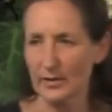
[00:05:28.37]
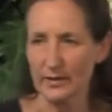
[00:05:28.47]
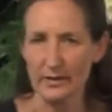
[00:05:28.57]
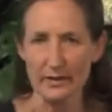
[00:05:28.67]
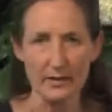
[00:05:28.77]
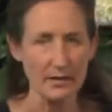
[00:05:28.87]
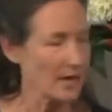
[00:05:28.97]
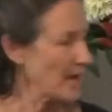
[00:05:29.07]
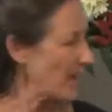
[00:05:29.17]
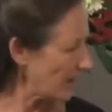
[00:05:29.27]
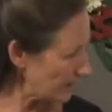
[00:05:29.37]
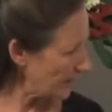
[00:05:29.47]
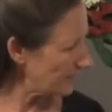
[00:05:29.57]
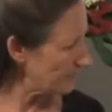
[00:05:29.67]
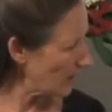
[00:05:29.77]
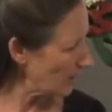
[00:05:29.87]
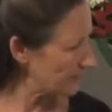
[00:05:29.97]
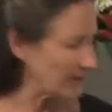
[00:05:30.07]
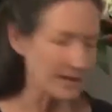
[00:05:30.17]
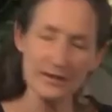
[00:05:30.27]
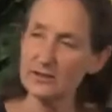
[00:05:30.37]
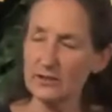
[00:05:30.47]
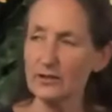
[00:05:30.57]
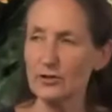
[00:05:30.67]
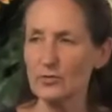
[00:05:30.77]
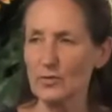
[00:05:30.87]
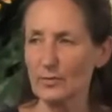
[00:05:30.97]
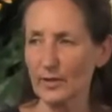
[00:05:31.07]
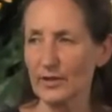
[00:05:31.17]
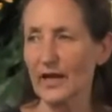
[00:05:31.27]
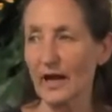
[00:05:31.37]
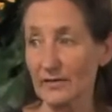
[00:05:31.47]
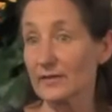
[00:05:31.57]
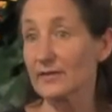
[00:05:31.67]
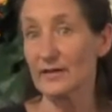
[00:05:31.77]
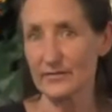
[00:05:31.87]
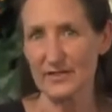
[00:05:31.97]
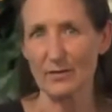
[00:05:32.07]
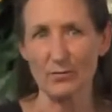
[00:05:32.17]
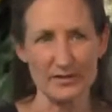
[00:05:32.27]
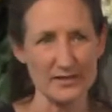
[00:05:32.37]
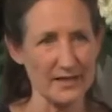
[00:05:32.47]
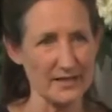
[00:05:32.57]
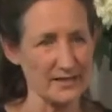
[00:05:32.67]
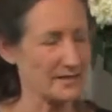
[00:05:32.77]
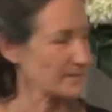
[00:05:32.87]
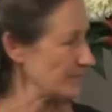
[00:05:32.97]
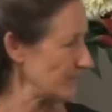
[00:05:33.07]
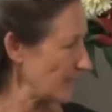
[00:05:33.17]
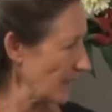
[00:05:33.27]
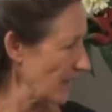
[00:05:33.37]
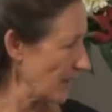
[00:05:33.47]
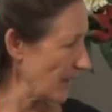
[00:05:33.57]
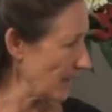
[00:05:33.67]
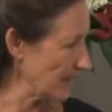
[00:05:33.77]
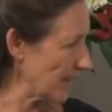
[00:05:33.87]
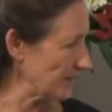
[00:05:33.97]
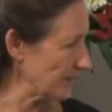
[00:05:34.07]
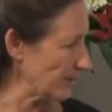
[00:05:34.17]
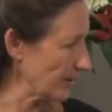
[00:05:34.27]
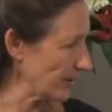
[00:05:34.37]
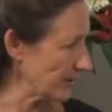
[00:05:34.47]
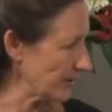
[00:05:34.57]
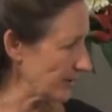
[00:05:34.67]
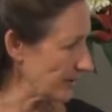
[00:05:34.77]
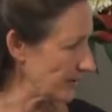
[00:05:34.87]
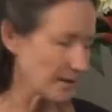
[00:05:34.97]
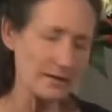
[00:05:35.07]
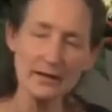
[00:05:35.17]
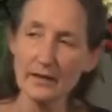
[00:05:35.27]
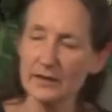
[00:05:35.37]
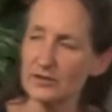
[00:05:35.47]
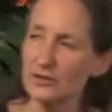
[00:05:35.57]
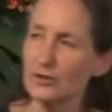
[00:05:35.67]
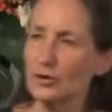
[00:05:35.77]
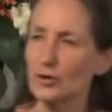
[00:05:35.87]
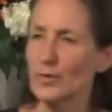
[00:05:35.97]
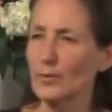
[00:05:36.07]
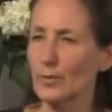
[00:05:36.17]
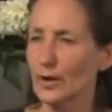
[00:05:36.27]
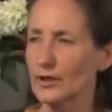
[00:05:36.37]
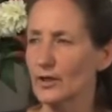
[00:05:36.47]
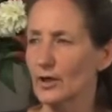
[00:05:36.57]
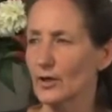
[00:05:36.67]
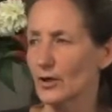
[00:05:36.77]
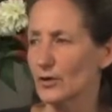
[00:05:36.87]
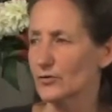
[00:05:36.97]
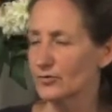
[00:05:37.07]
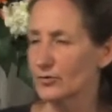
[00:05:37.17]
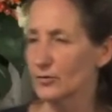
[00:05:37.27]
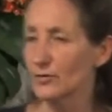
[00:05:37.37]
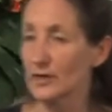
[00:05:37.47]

body. How can mold get into the human body other than if someone takes an antibiotic? It can get into the human body through